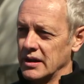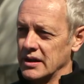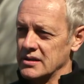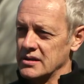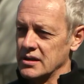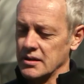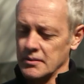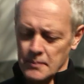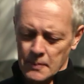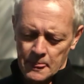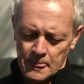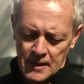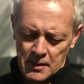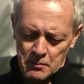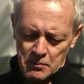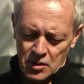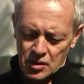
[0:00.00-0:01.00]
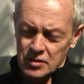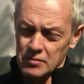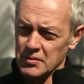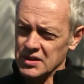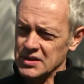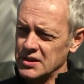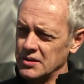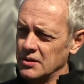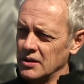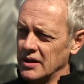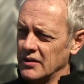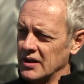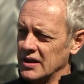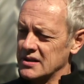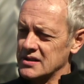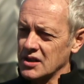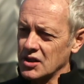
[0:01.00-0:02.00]
It's a modern material in that
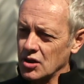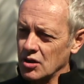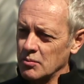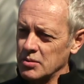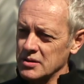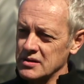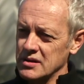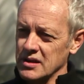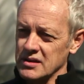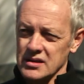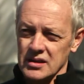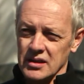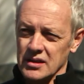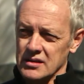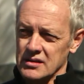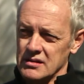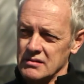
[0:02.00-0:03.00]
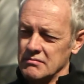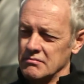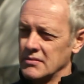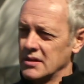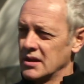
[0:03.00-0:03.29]
it's a composite. It's